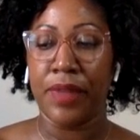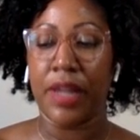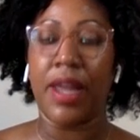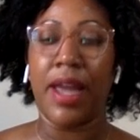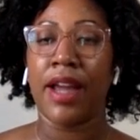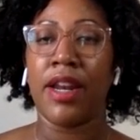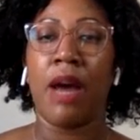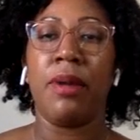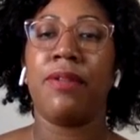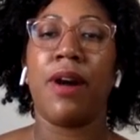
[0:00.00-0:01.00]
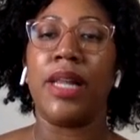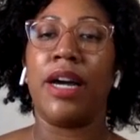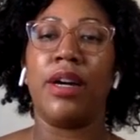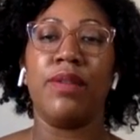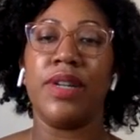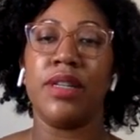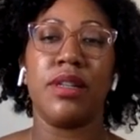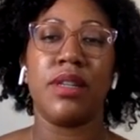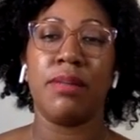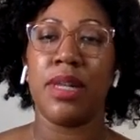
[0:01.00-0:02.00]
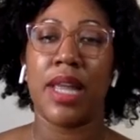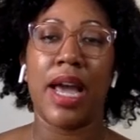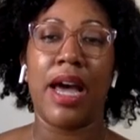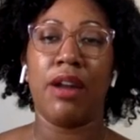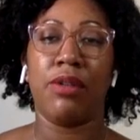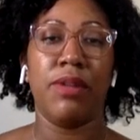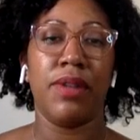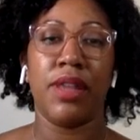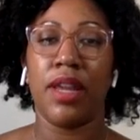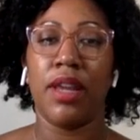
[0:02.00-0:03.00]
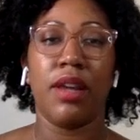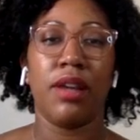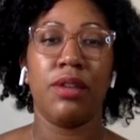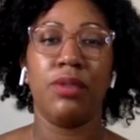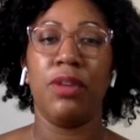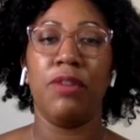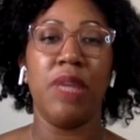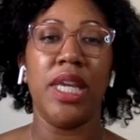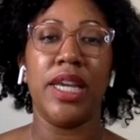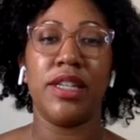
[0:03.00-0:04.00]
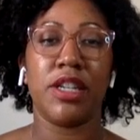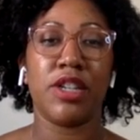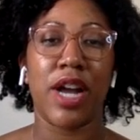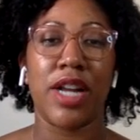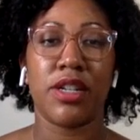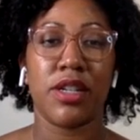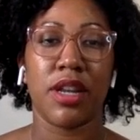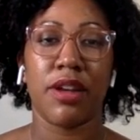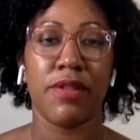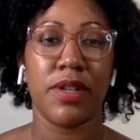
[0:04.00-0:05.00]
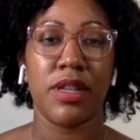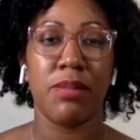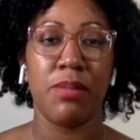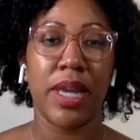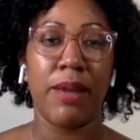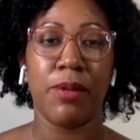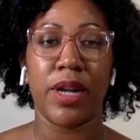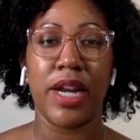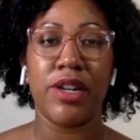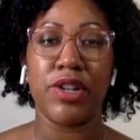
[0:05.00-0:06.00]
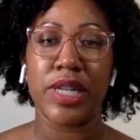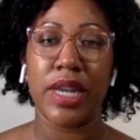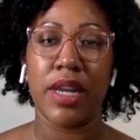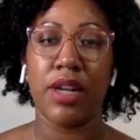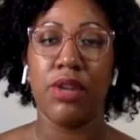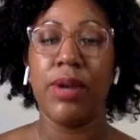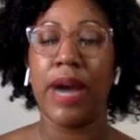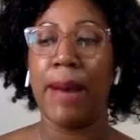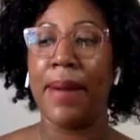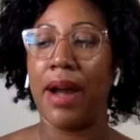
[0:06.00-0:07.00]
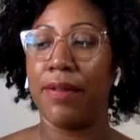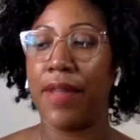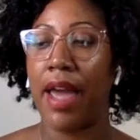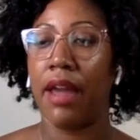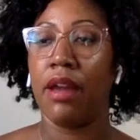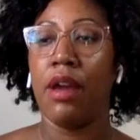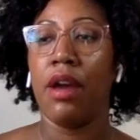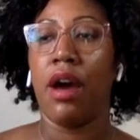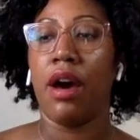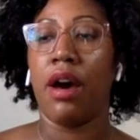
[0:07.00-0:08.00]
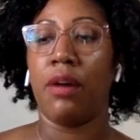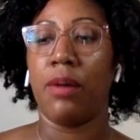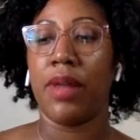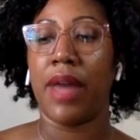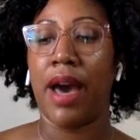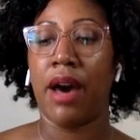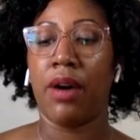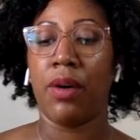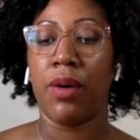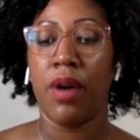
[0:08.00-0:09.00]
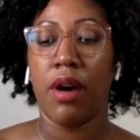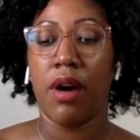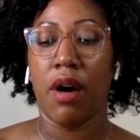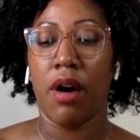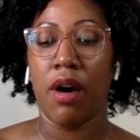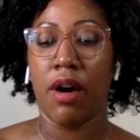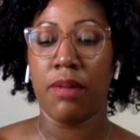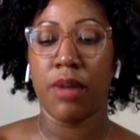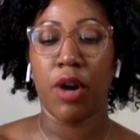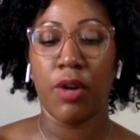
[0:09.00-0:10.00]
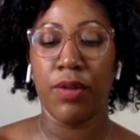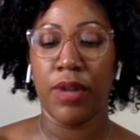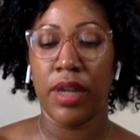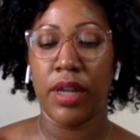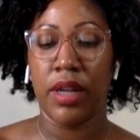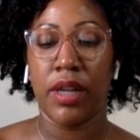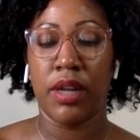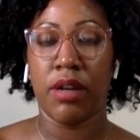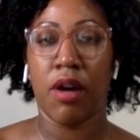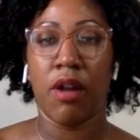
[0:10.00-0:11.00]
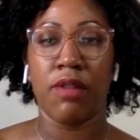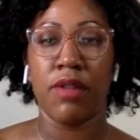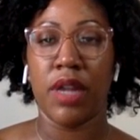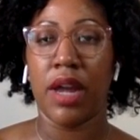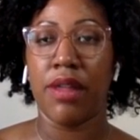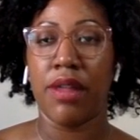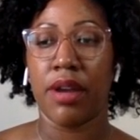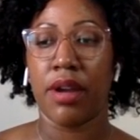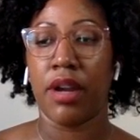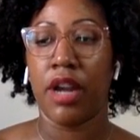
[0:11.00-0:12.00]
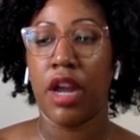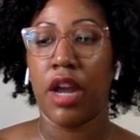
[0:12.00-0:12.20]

like the economic fallout of this is something that I don't even think we begin to scratch the surface and being able to understand. And you compound that with how COVID and all of the other